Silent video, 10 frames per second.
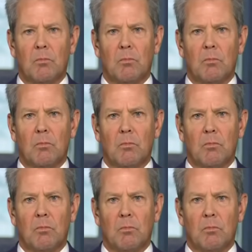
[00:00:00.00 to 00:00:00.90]

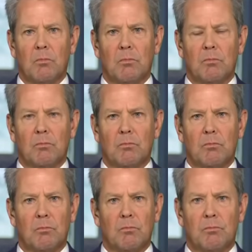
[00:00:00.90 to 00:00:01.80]

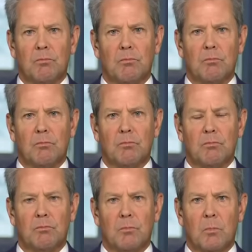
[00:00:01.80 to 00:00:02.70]

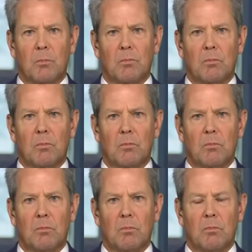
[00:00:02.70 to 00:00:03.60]

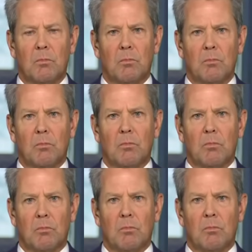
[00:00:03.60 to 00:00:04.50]

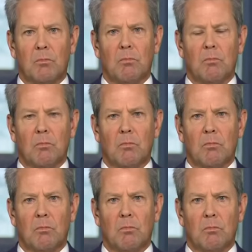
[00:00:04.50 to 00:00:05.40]

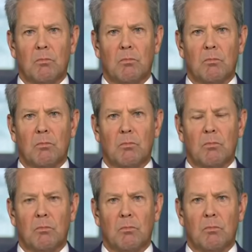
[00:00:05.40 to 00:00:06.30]

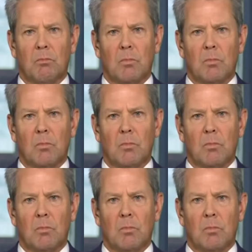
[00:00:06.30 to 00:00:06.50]
(not speaking)